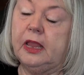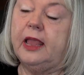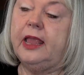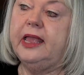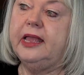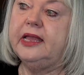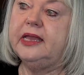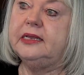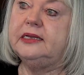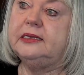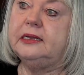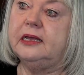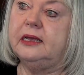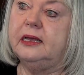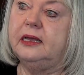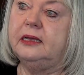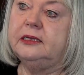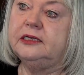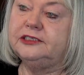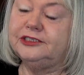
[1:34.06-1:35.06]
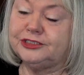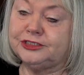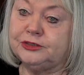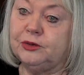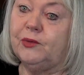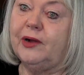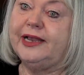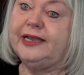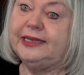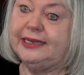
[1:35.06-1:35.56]
And uh,
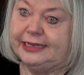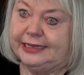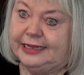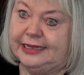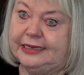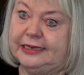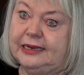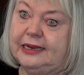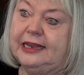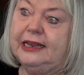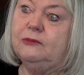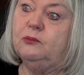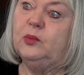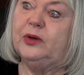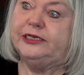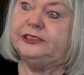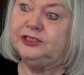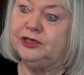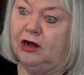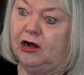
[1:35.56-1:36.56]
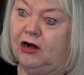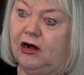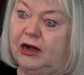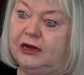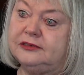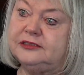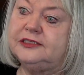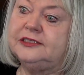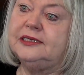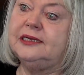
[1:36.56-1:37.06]
so I did, and we
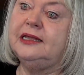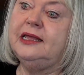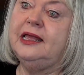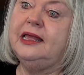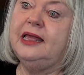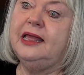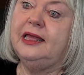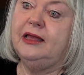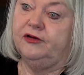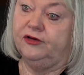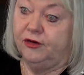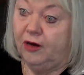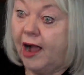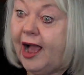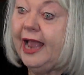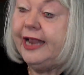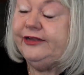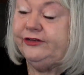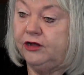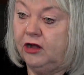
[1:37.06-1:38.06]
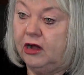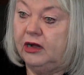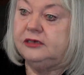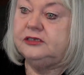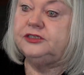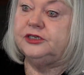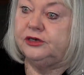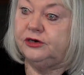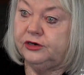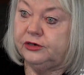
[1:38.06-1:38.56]
talked. Well, I
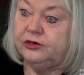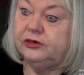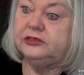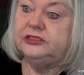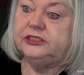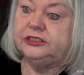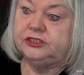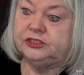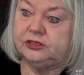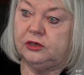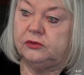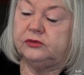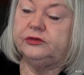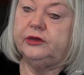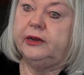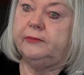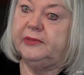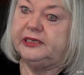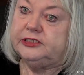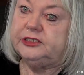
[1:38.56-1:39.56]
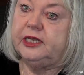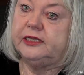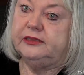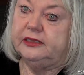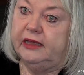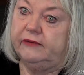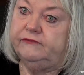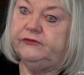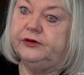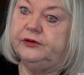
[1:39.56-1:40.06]
talked to her and just told her how much I
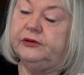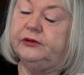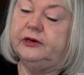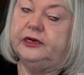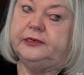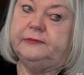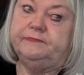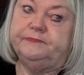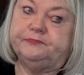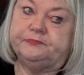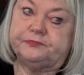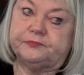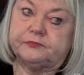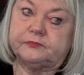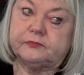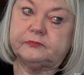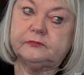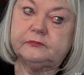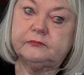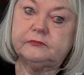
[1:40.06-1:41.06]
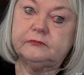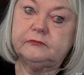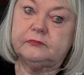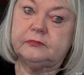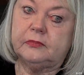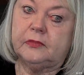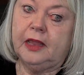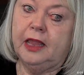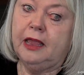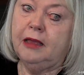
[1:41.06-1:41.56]
loved her and
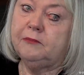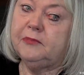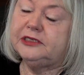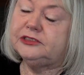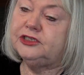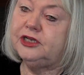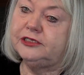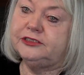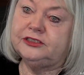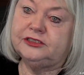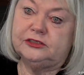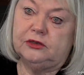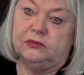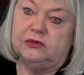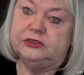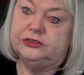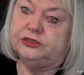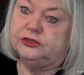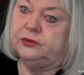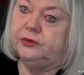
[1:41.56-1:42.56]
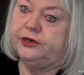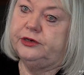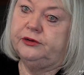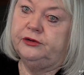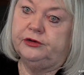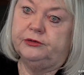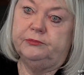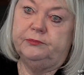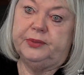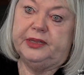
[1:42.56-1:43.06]
how much I so enjoyed
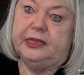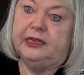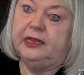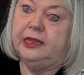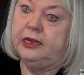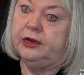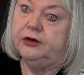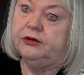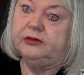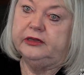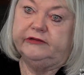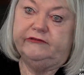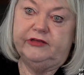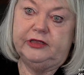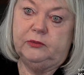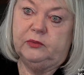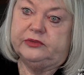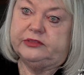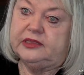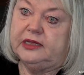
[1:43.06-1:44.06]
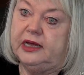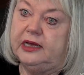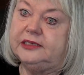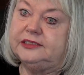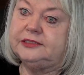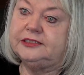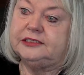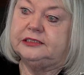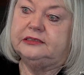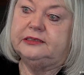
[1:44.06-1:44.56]
her being here, living with
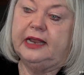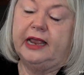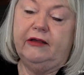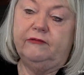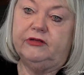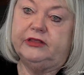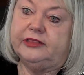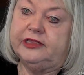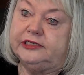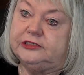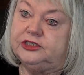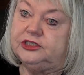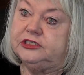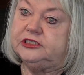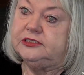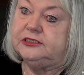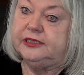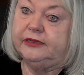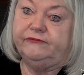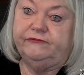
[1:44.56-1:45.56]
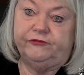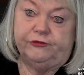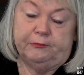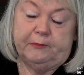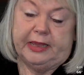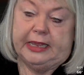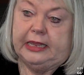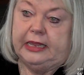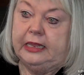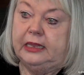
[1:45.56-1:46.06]
us, and everything she's done for
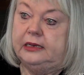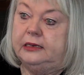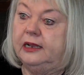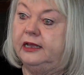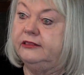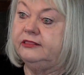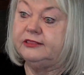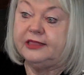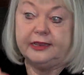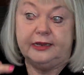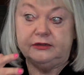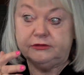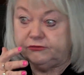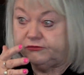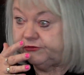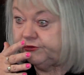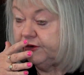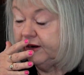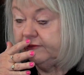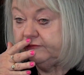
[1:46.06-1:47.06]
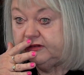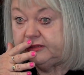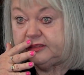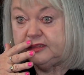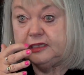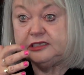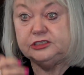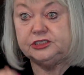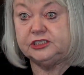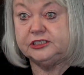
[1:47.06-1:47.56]
me. And I thanked her for
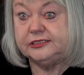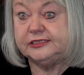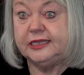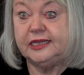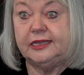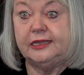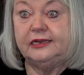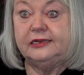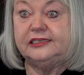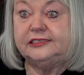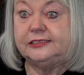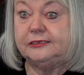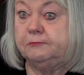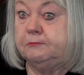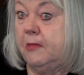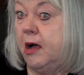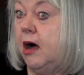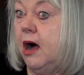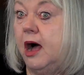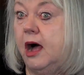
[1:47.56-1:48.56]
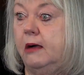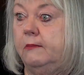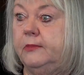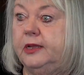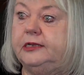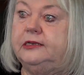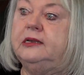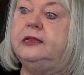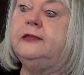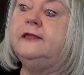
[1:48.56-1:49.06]
everything she'd done as a
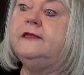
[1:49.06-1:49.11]
mom. And